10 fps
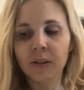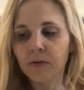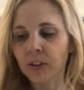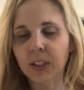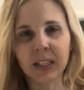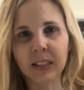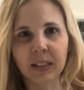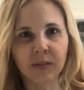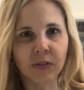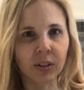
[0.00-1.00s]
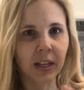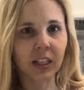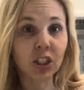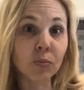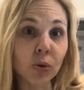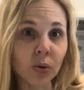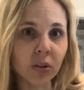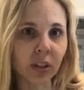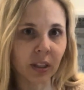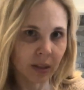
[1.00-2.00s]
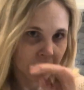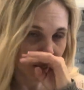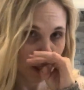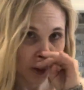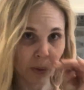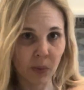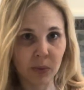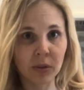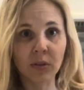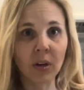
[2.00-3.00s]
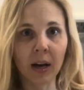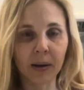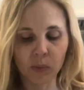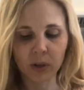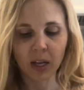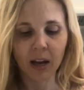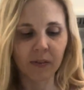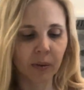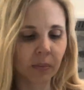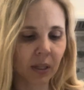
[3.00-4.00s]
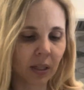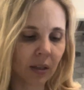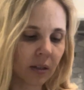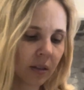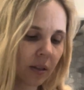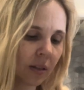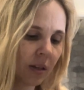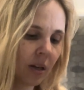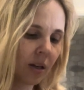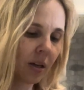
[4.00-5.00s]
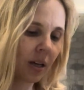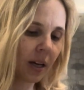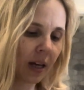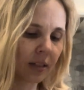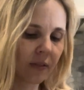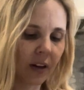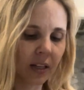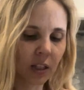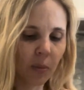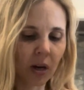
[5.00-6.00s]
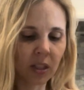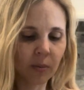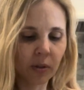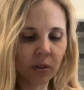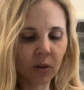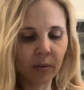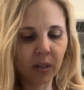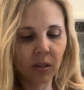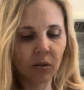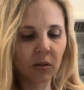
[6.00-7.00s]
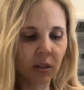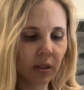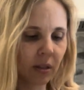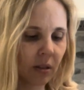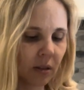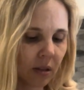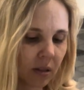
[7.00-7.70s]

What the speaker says: for kids and for like a smooth looking cookie, you'll want to have it be as fine as possible. So I'm going to use a little